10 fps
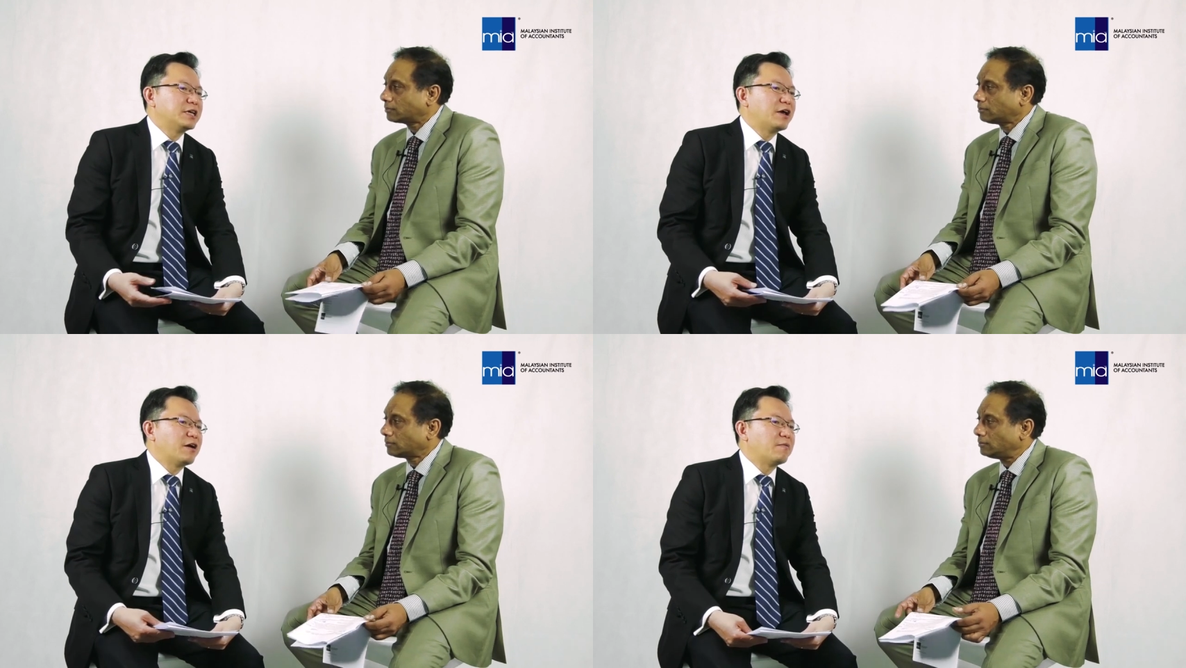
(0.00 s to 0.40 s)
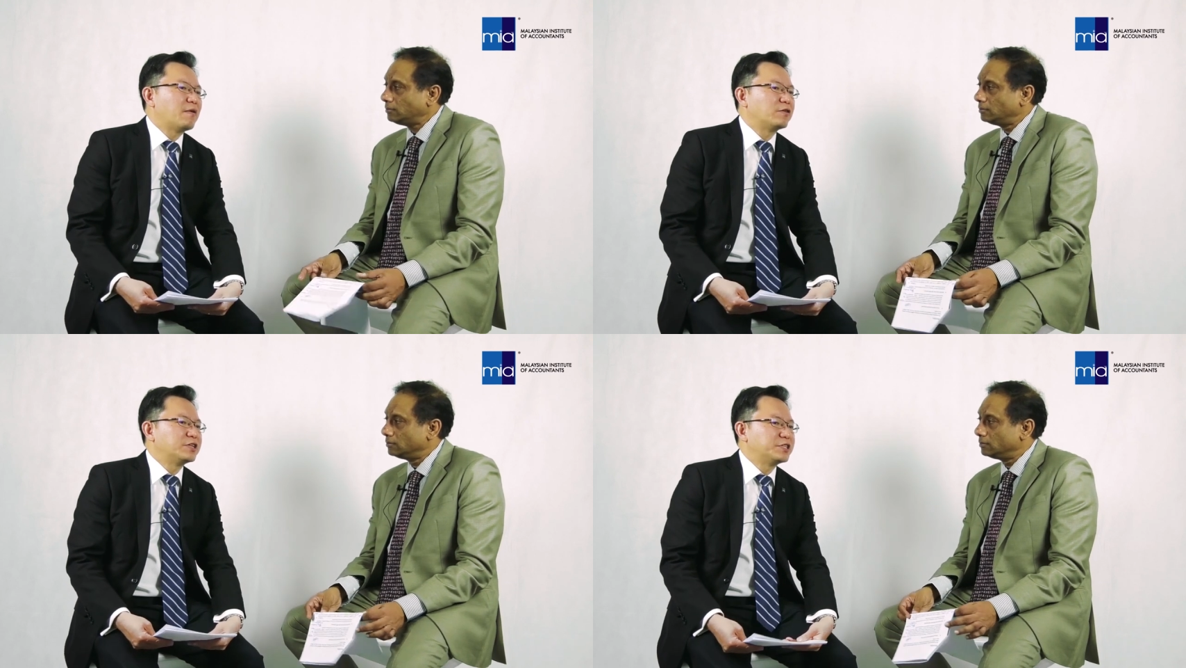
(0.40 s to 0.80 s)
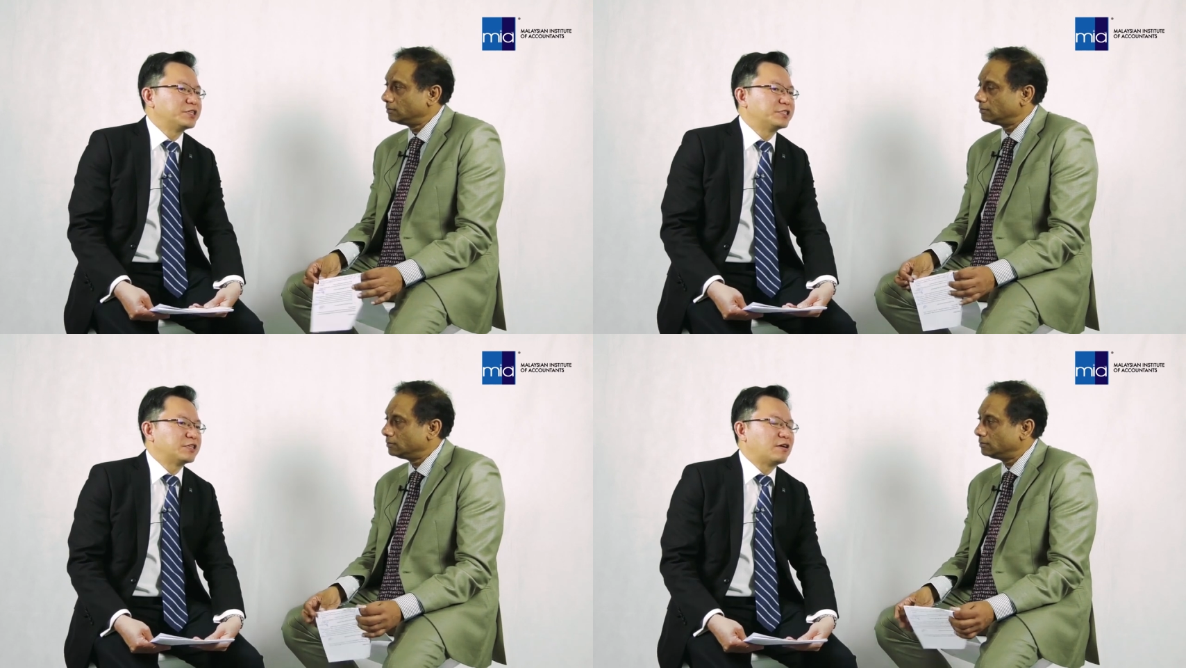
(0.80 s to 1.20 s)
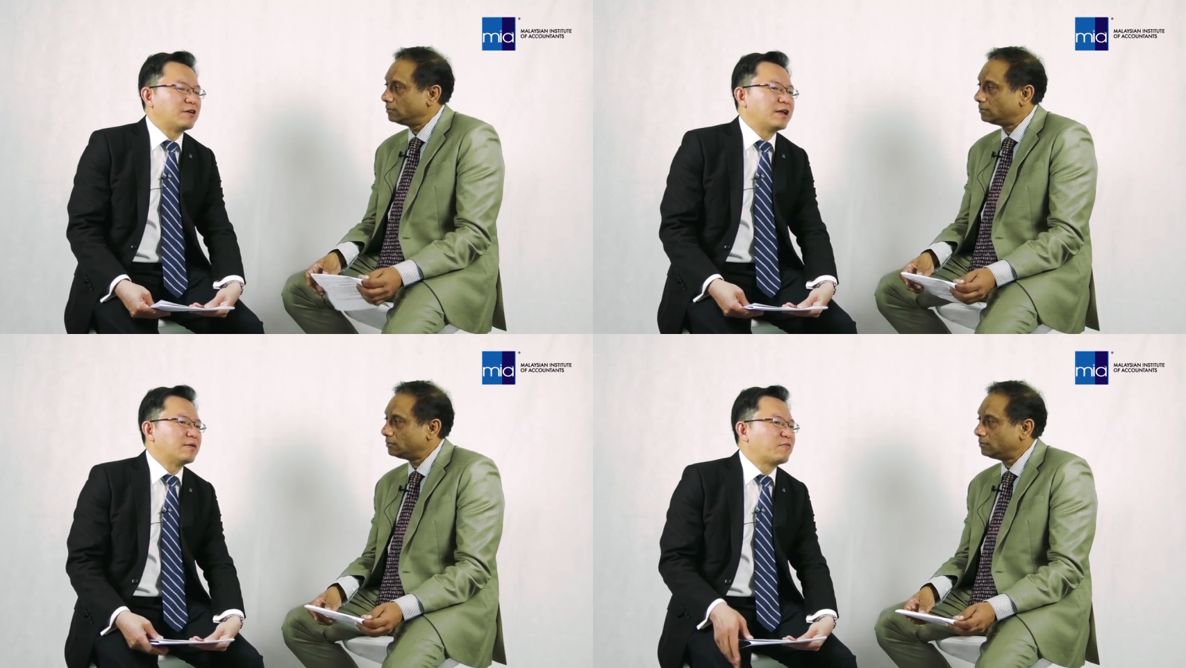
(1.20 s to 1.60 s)
Speaker 1: the uh, auditors
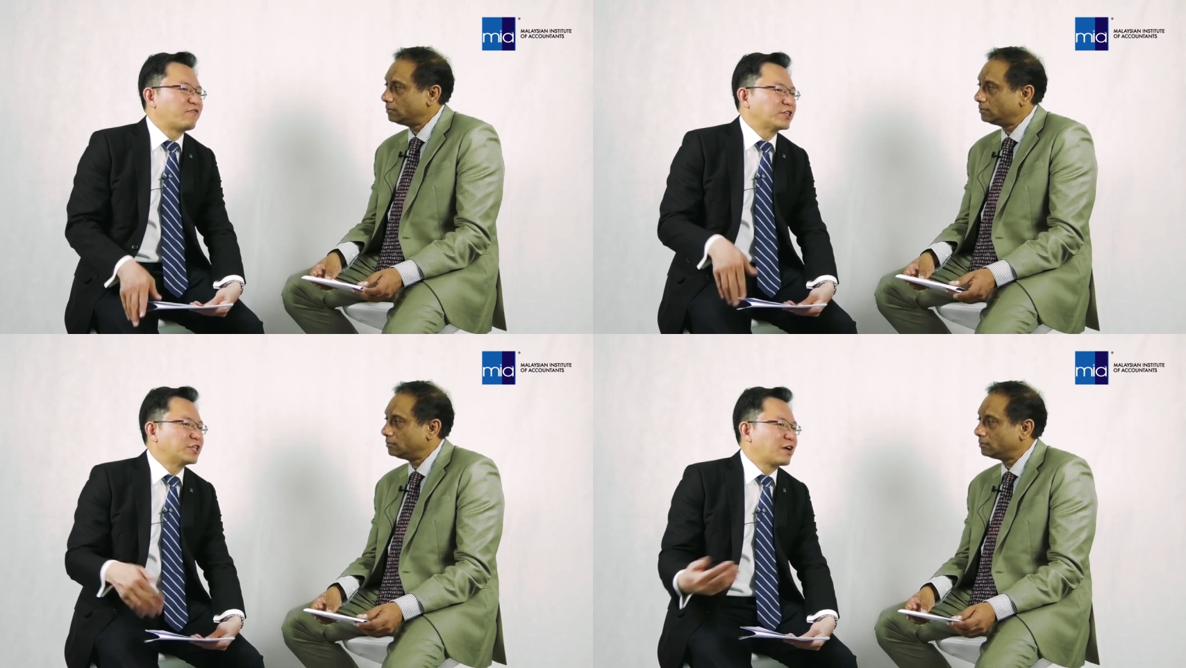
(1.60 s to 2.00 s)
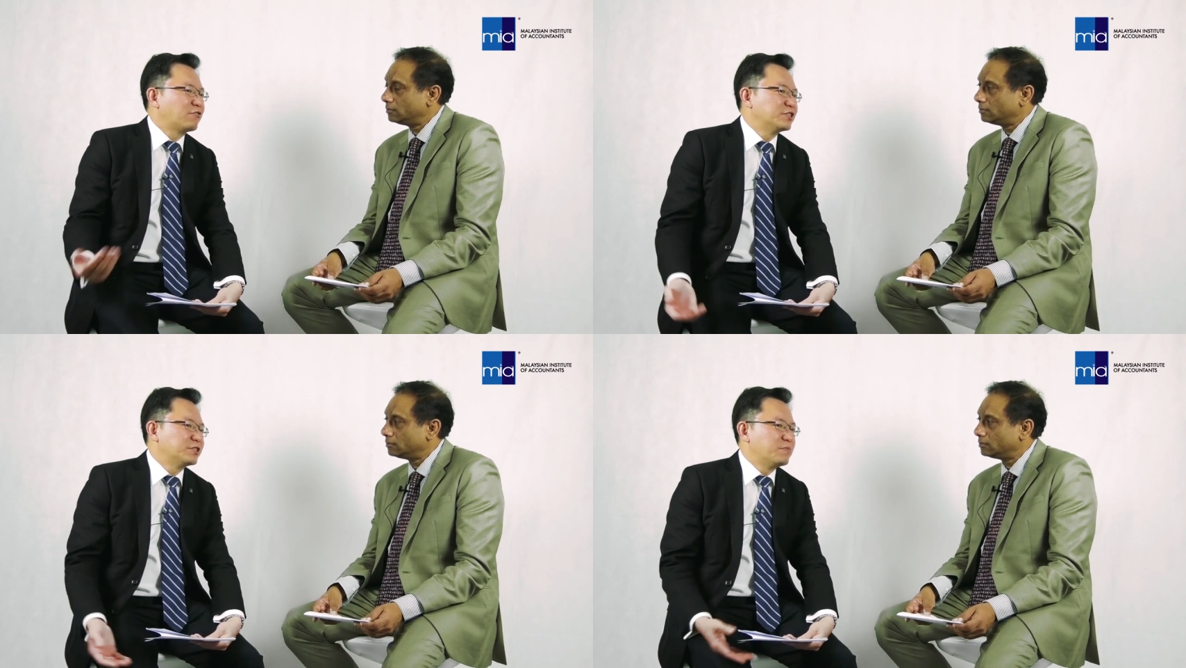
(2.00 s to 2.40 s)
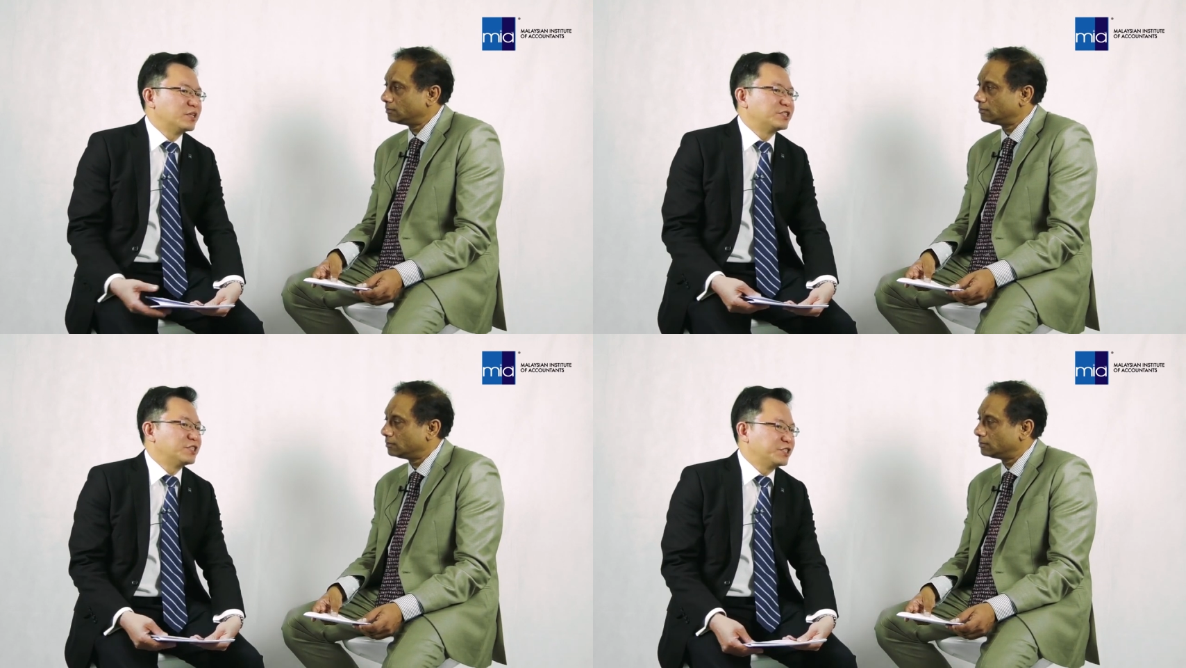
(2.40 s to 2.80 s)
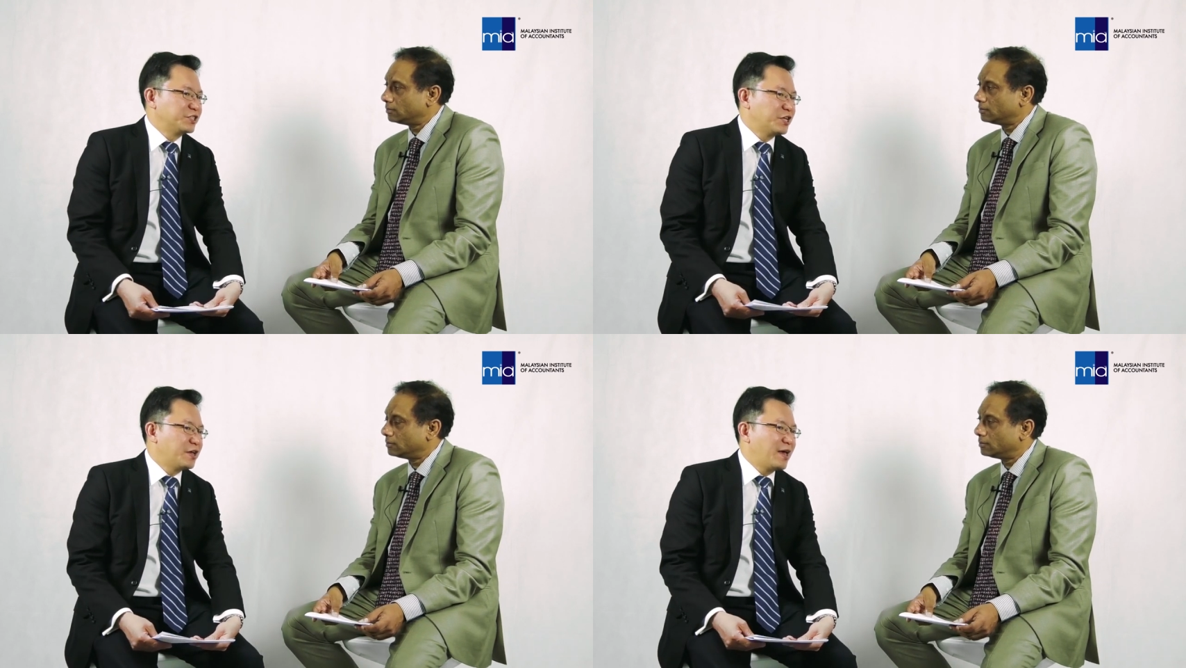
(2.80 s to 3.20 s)
uh, and the professional accountants in
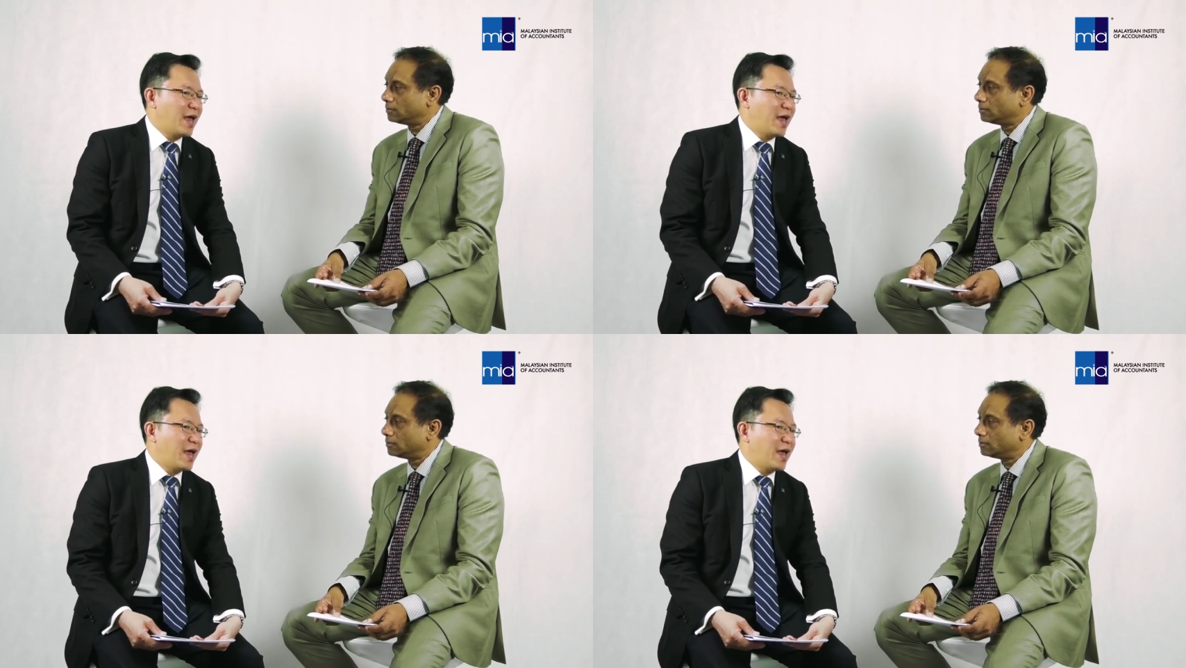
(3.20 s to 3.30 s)
business,